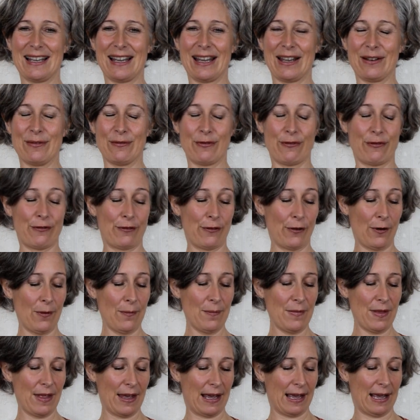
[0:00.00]
And
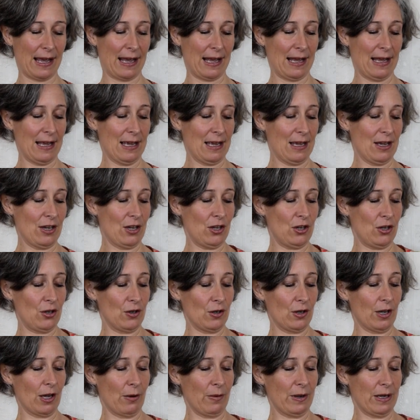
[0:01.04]
from there, you're
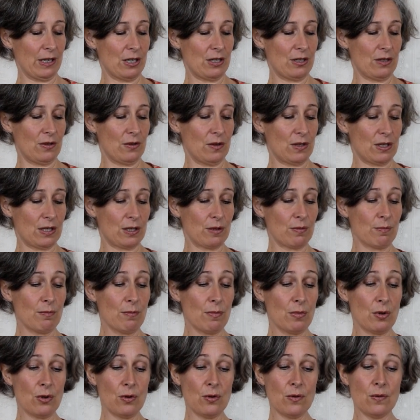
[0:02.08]
going to
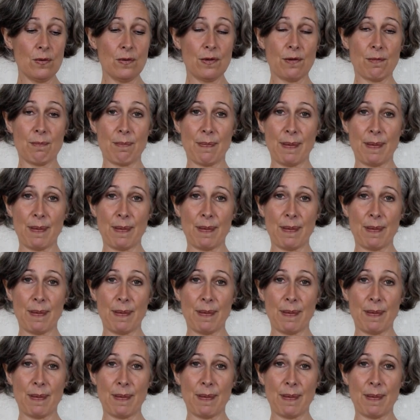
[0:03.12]
smooth